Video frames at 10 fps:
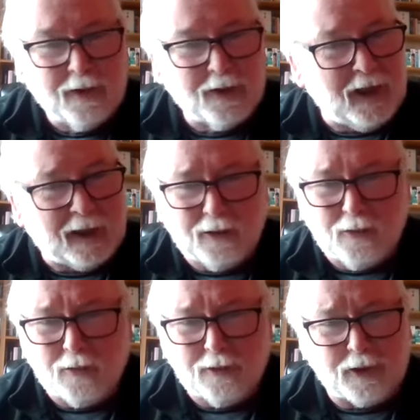the second
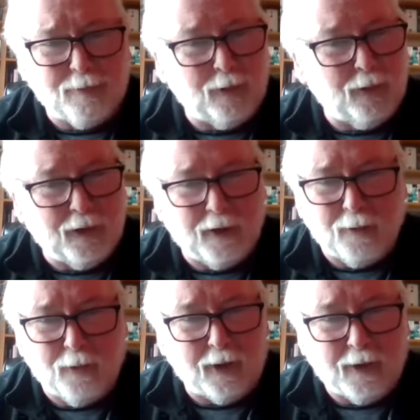goal just blew it out of
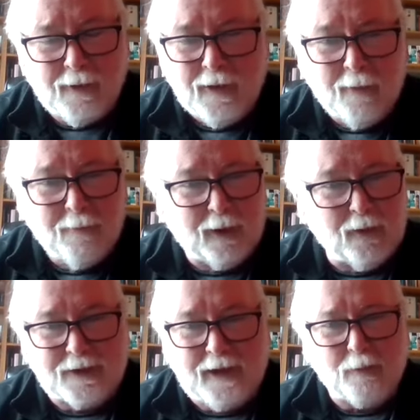the water,
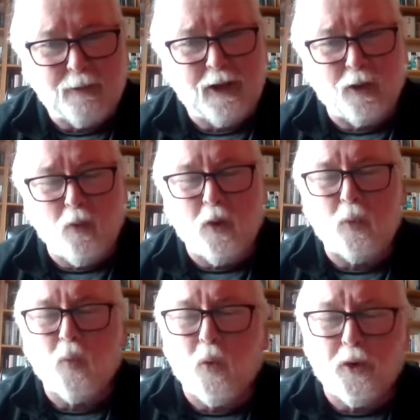because that was a
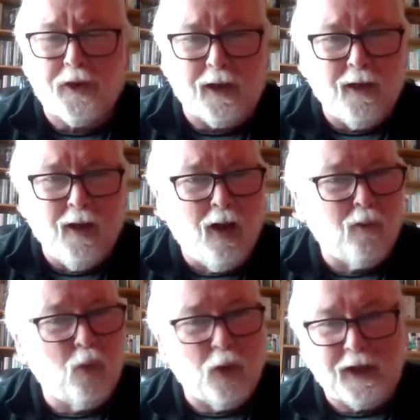goal worthy
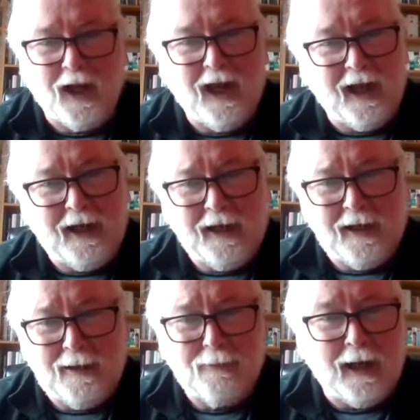of winning any
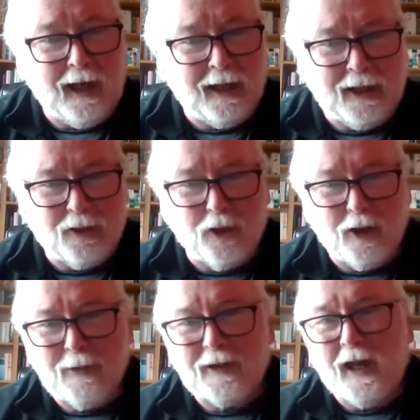game, any
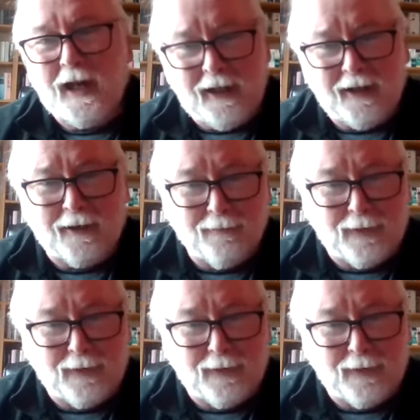tournament, anything.